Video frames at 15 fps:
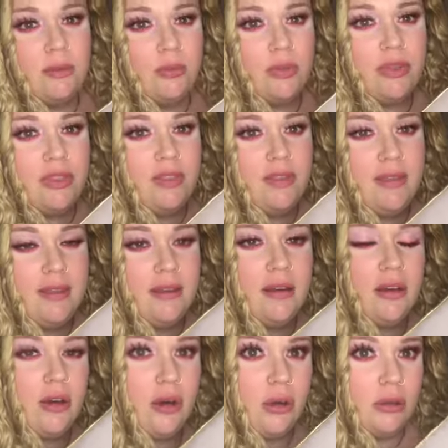with the
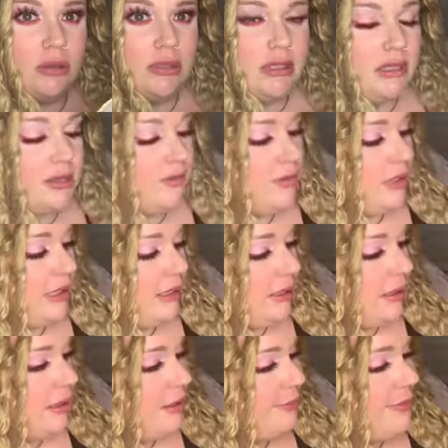gold love on it.
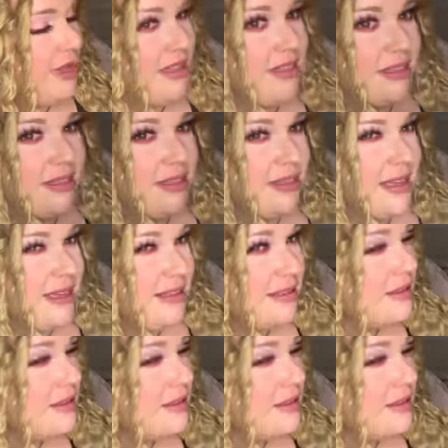I think